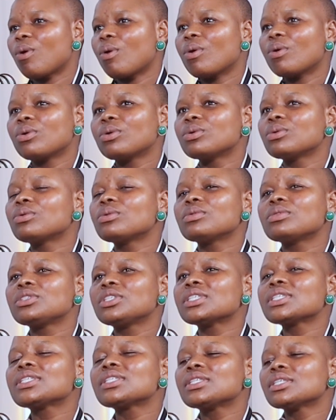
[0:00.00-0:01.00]

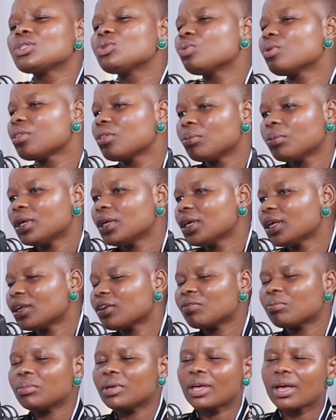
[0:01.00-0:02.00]
Or just sit with
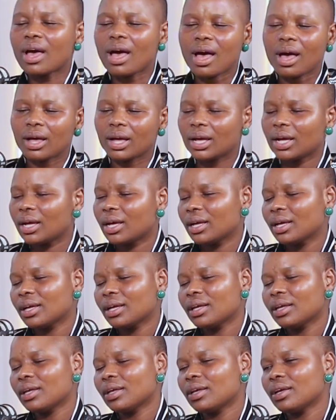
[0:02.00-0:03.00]
me, give me a
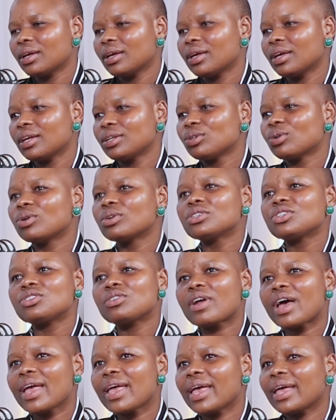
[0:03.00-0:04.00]
hug.
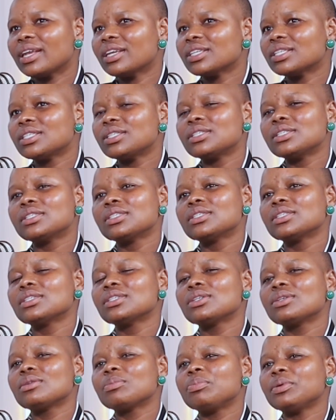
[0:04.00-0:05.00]
Don't try
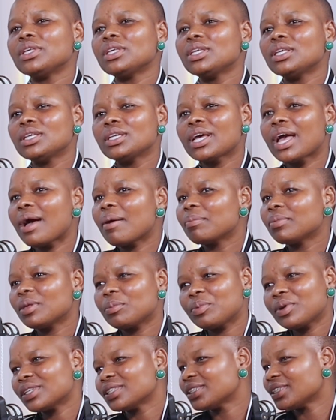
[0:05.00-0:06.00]
and
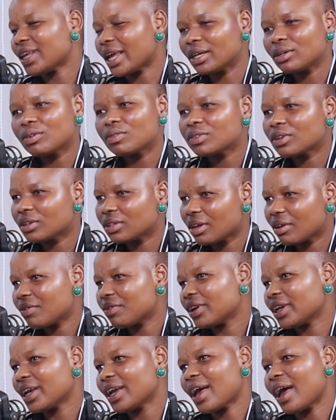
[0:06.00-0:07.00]
become the president of
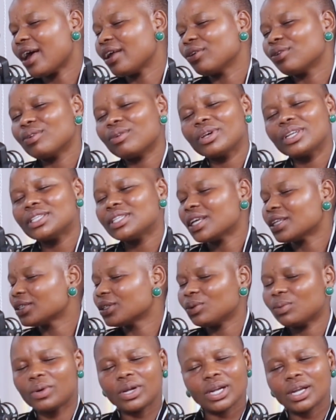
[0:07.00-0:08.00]
South Africa. No,
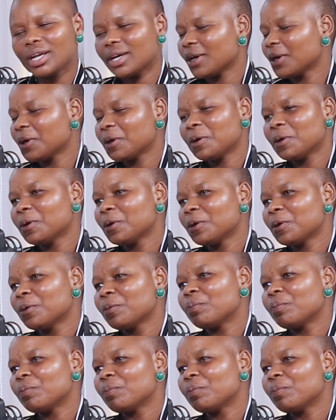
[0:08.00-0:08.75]
it doesn't work.